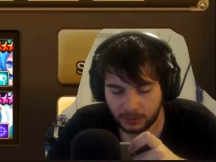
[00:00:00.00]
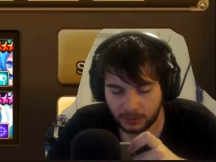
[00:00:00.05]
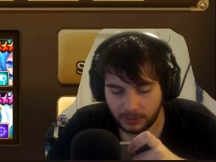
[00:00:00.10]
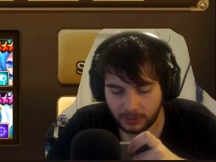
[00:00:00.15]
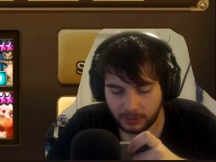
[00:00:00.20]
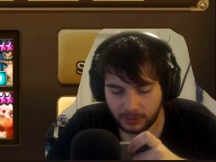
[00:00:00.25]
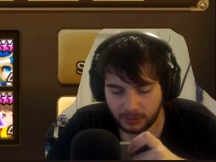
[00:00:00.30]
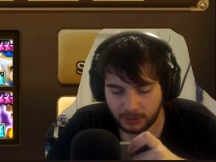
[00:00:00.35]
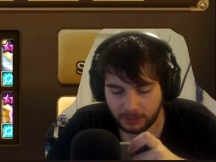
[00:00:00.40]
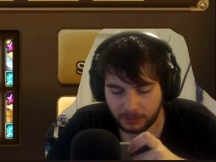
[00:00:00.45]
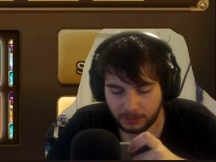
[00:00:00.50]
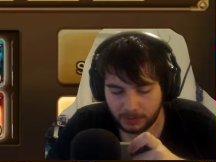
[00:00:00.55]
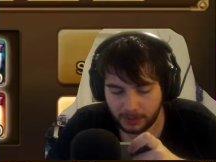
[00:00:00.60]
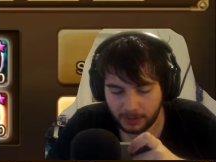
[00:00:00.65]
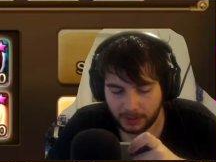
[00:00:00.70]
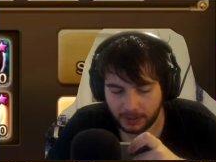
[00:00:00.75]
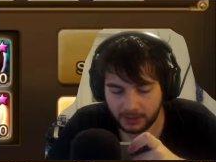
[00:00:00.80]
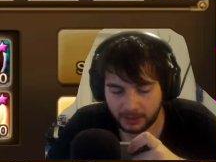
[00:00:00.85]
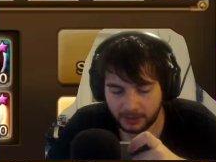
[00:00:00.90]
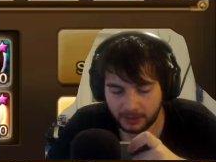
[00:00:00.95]
This is a
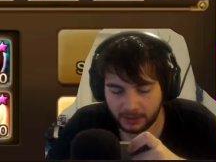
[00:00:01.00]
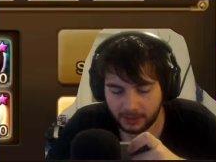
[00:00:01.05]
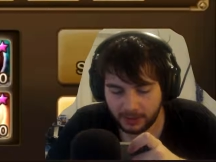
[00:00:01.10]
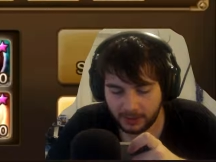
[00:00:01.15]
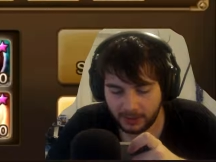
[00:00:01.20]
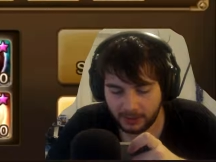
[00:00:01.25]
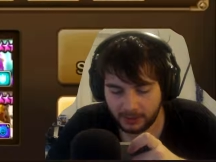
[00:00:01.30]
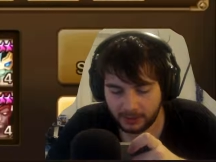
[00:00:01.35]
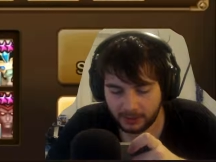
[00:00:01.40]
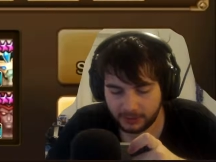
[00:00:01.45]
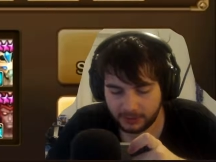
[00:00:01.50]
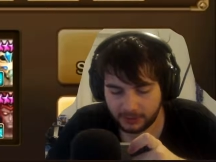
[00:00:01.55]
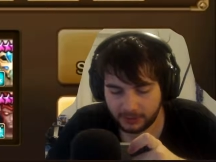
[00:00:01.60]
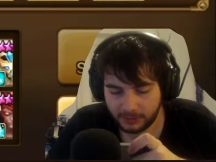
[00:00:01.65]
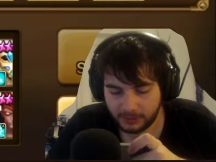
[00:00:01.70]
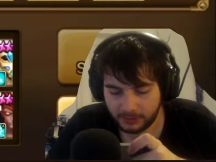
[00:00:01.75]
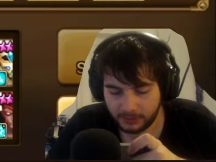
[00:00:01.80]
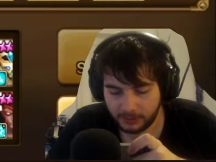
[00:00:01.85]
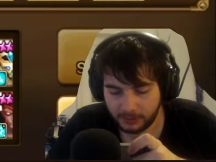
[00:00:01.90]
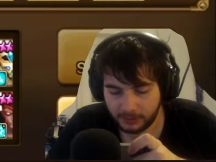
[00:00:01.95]
pain in the
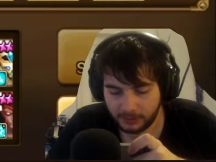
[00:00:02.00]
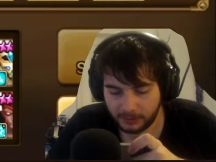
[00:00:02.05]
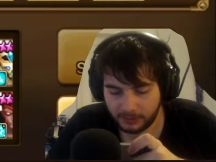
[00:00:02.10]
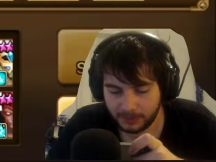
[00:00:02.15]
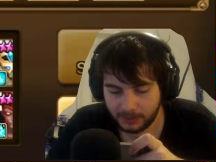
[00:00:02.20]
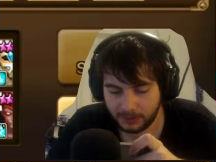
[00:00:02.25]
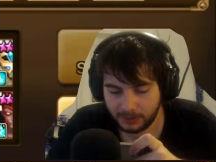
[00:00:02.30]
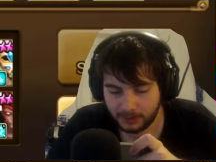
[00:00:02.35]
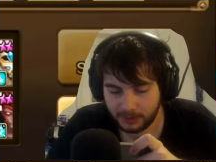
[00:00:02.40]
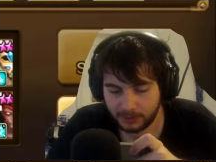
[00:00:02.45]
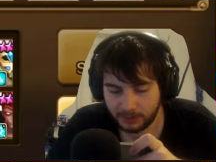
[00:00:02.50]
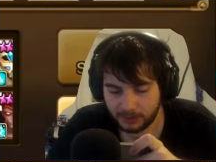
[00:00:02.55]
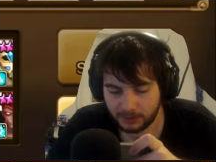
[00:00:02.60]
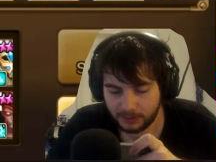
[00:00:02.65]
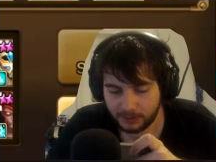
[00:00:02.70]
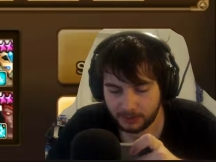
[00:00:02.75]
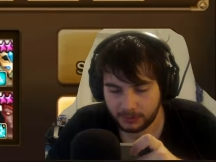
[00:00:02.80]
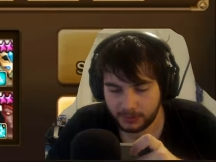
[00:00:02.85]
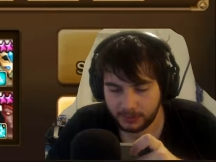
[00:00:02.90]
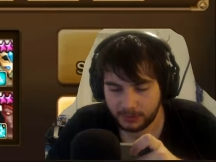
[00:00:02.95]
ass. What do we do?
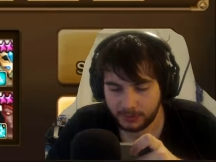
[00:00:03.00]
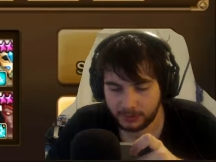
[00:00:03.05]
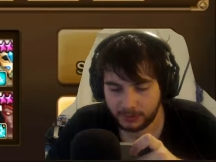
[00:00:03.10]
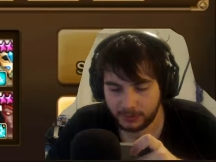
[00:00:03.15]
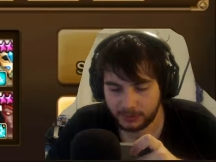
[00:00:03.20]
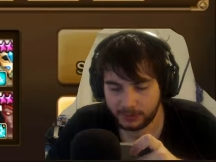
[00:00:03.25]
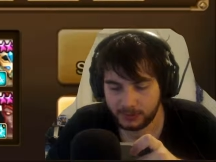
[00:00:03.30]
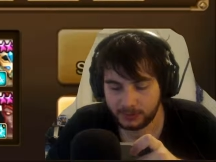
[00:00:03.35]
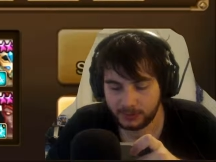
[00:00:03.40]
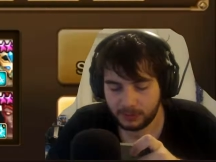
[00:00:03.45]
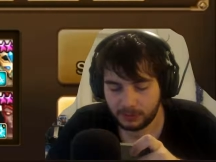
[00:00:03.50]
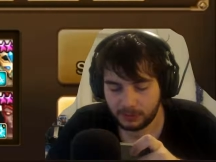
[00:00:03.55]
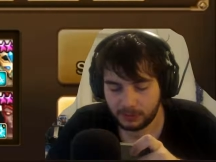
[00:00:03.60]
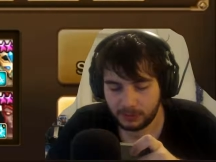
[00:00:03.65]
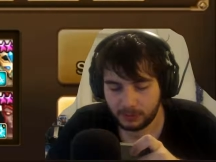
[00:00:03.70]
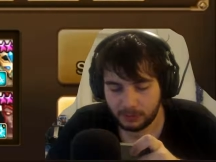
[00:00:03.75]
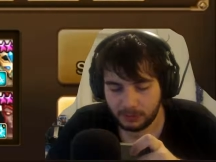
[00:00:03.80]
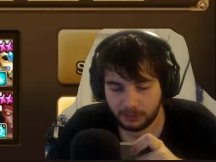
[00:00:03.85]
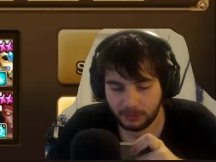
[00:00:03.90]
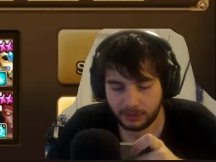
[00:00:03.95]

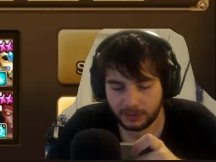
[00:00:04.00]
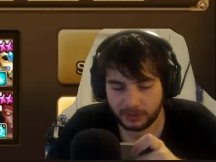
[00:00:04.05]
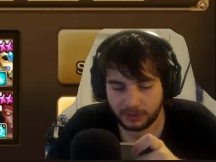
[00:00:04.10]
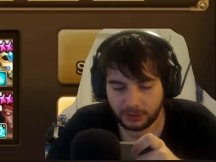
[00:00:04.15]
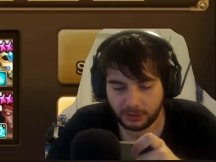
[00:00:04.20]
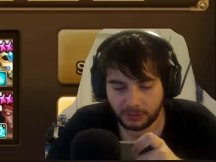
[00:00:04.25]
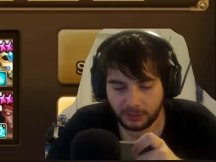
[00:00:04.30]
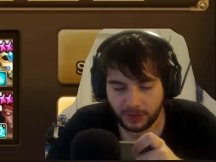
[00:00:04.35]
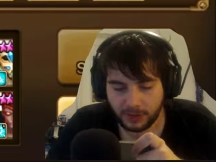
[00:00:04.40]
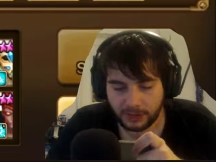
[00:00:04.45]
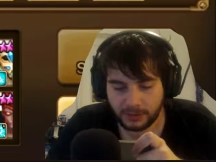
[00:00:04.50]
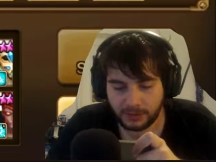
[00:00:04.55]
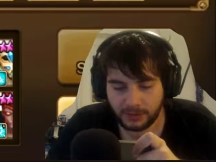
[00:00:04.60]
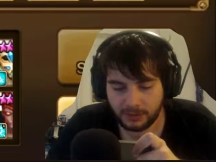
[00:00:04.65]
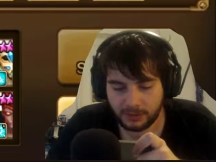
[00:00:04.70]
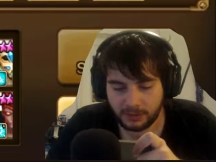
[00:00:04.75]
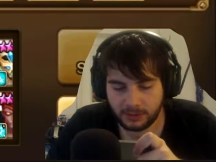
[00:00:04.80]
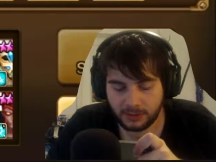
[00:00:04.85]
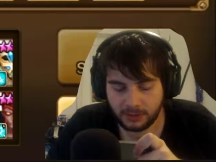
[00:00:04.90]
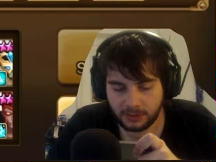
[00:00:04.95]
We'll bring
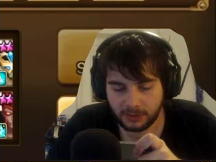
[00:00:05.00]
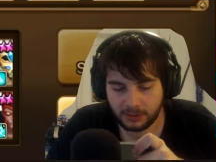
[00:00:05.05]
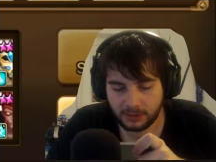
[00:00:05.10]
Tyrannies.